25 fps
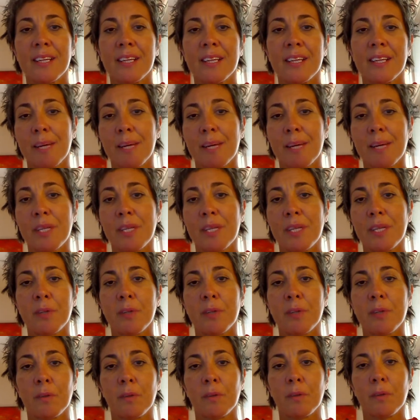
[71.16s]
Some teams
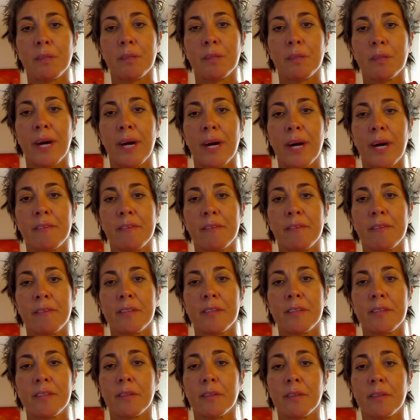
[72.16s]
hosted the
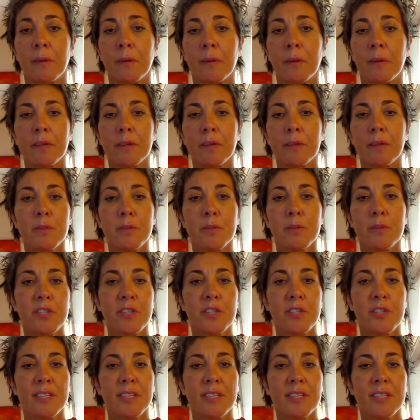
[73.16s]
binaries on the local
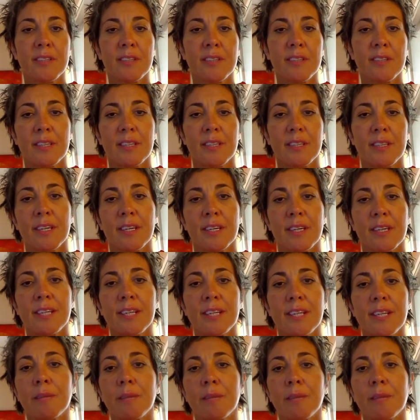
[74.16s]
machines,
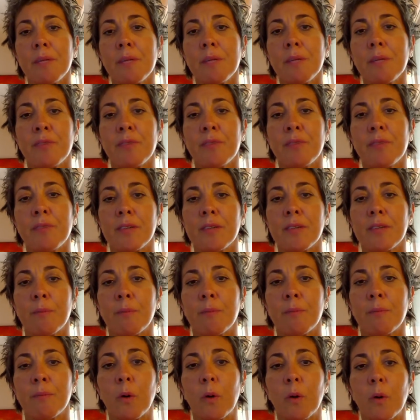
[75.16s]
and some teams found
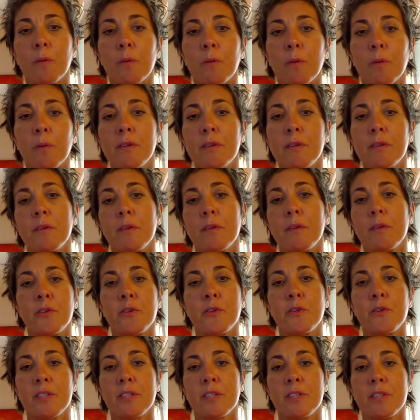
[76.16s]
some open
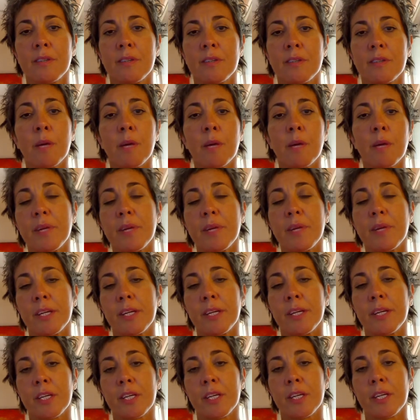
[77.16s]
solutions
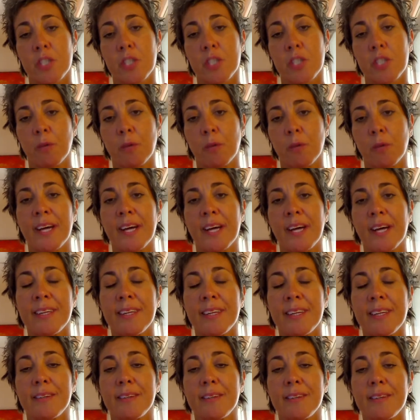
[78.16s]
building shadow
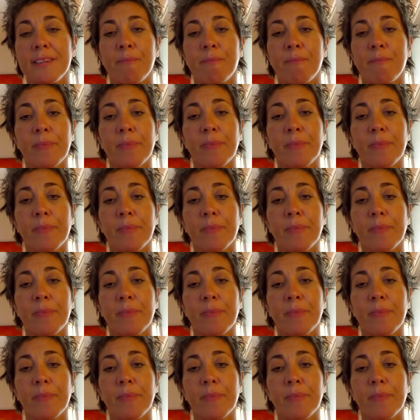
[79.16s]
ITs.